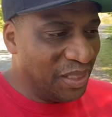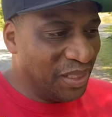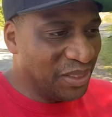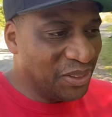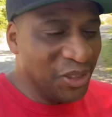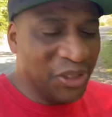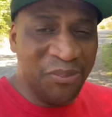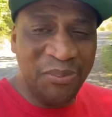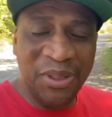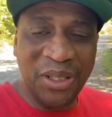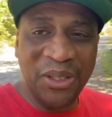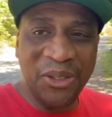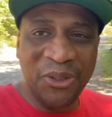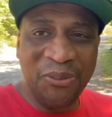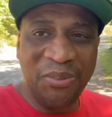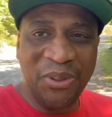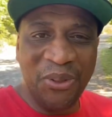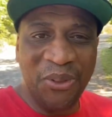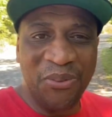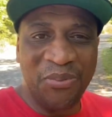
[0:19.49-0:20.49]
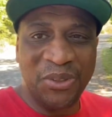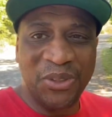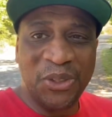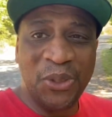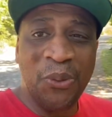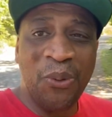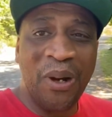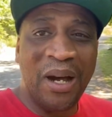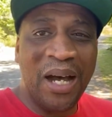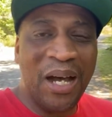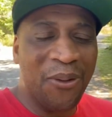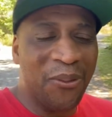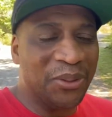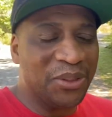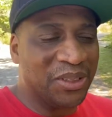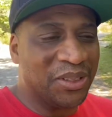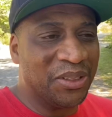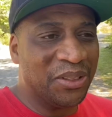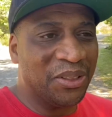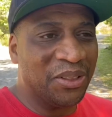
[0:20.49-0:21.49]
Took me a little bit over two hours
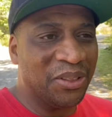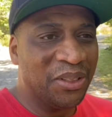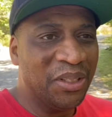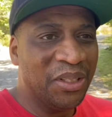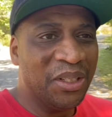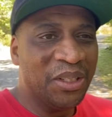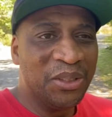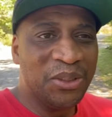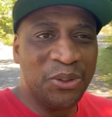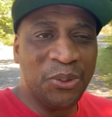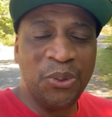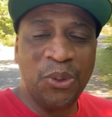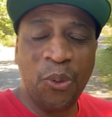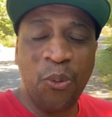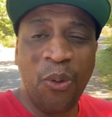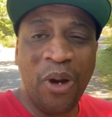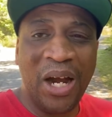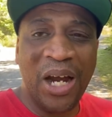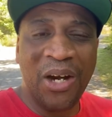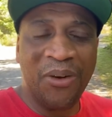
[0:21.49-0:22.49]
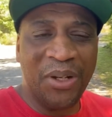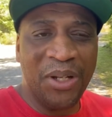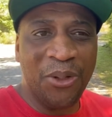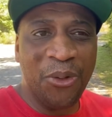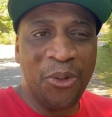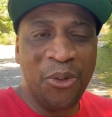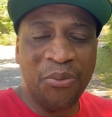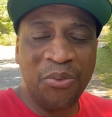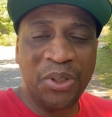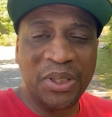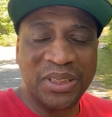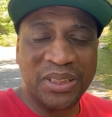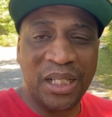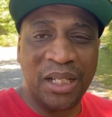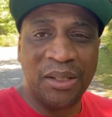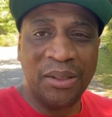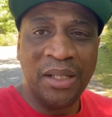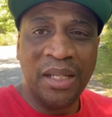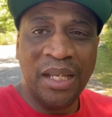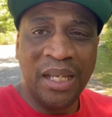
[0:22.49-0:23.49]
to do the wiring over because I
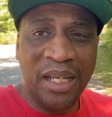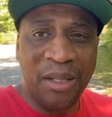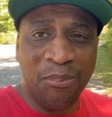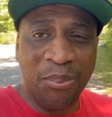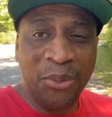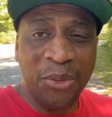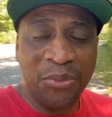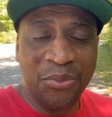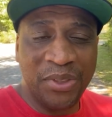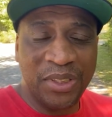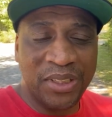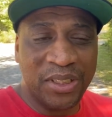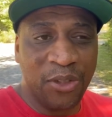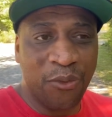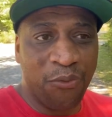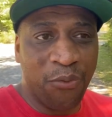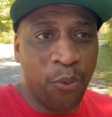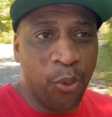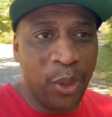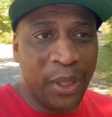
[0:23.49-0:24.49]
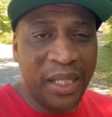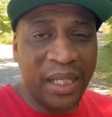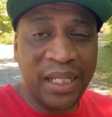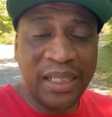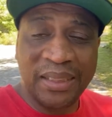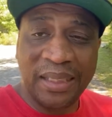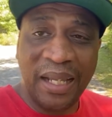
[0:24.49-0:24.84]
improved it to four gauge.